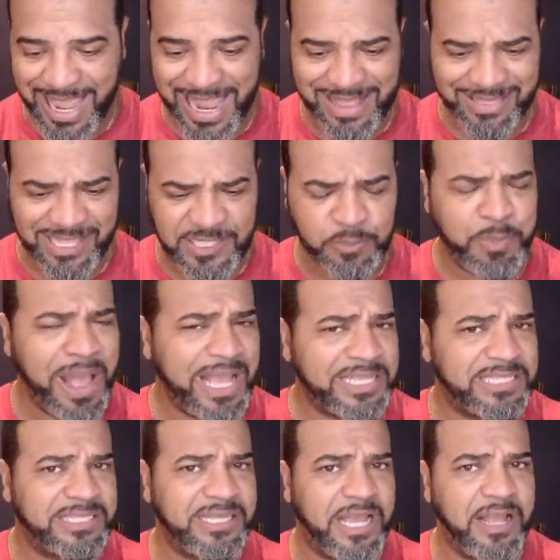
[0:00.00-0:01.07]
And this
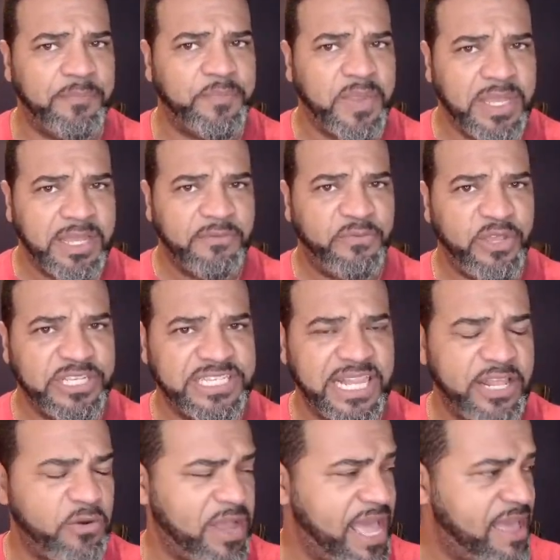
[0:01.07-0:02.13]
box feels a
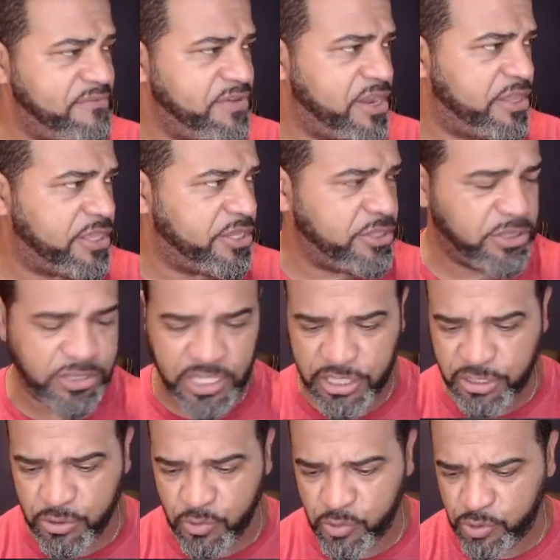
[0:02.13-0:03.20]
little heavier
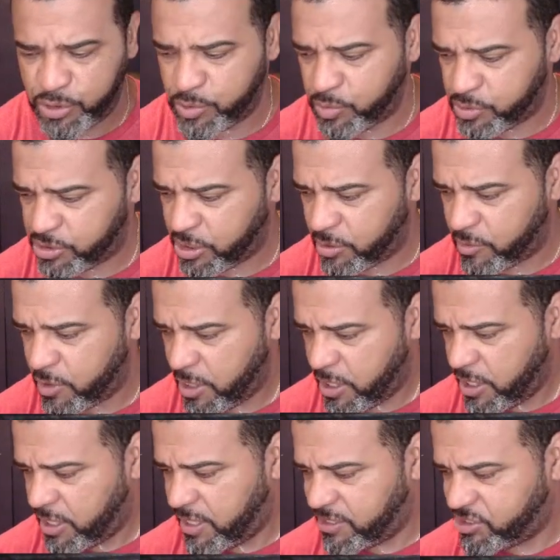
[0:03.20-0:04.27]
than usual. So
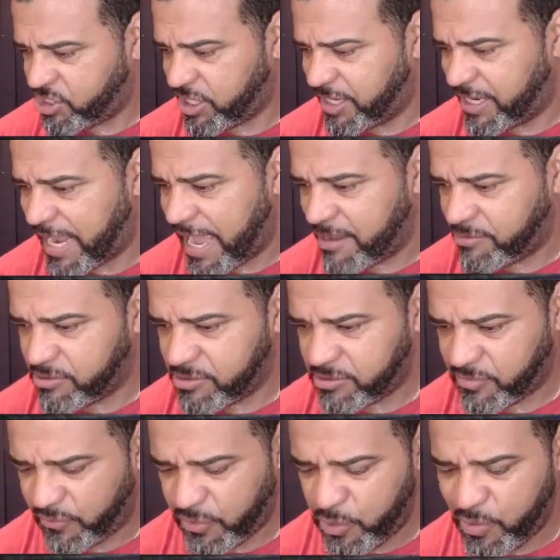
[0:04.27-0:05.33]
let's check it
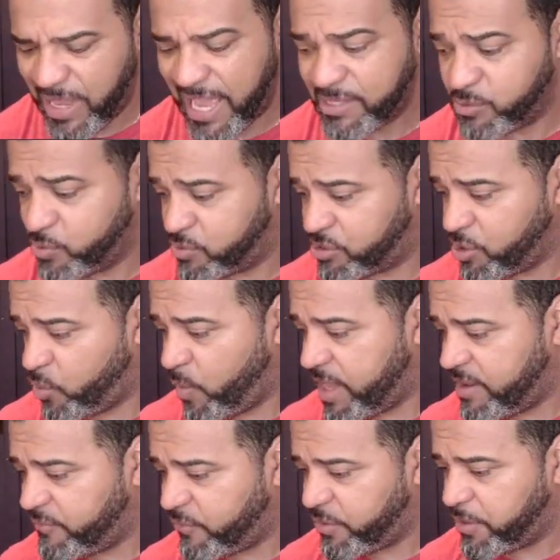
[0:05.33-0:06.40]
out. For you guys who are still
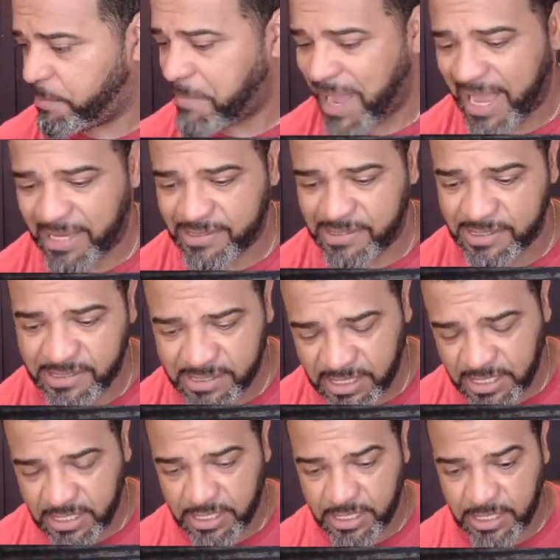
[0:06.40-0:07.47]
waiting for your boxes,
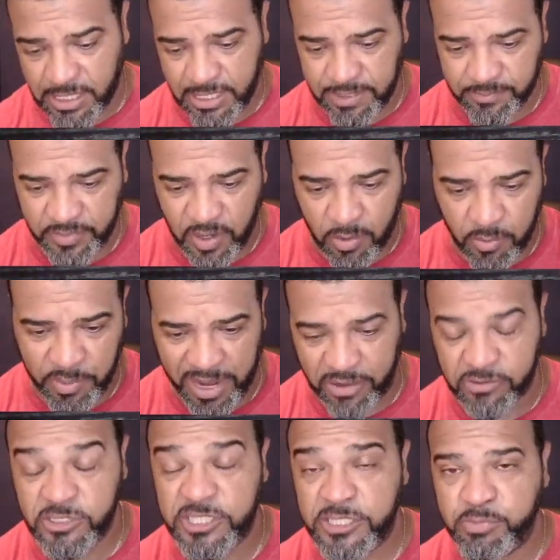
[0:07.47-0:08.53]
I hope I
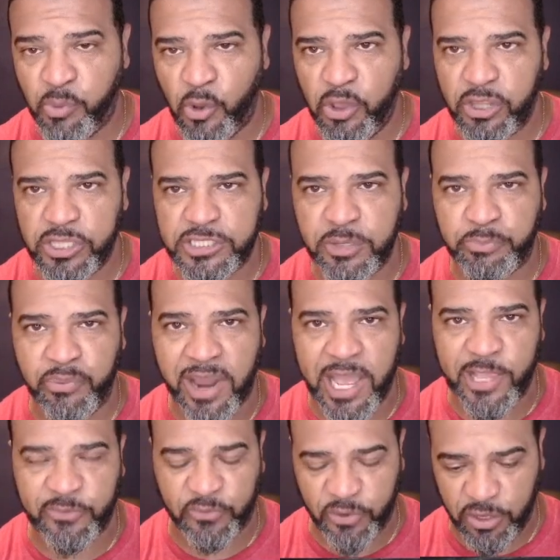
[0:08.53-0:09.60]
don't spoil the
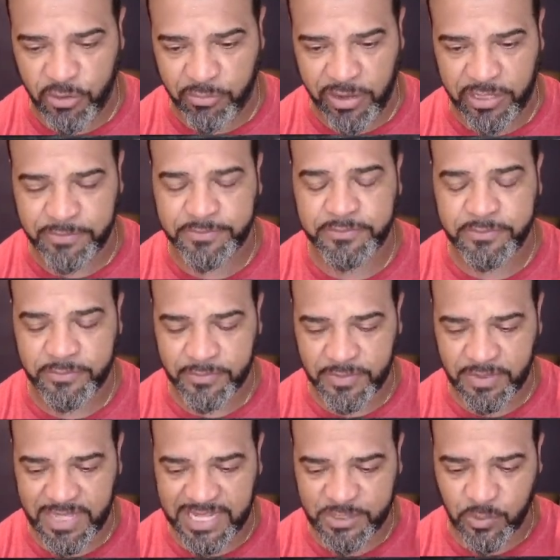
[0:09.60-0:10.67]
surprise for you, but
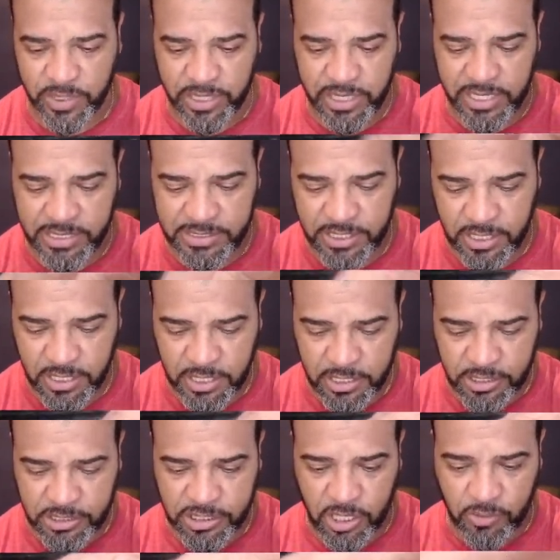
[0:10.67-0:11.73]
that's what it is.
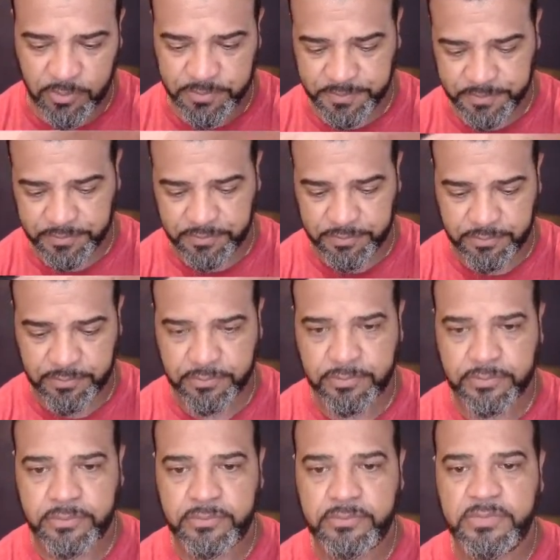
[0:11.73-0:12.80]
So
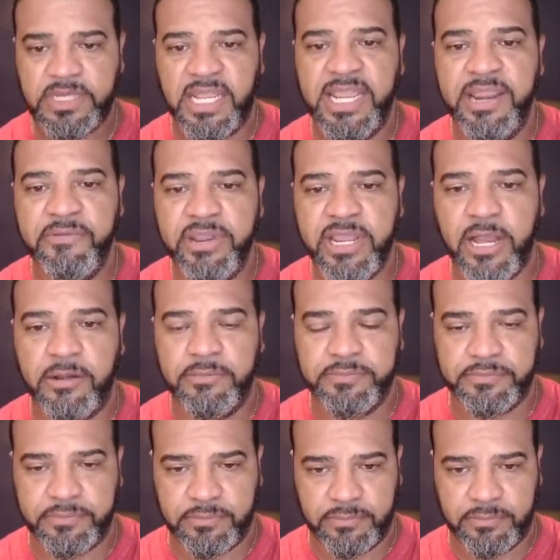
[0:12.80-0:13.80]
here we go.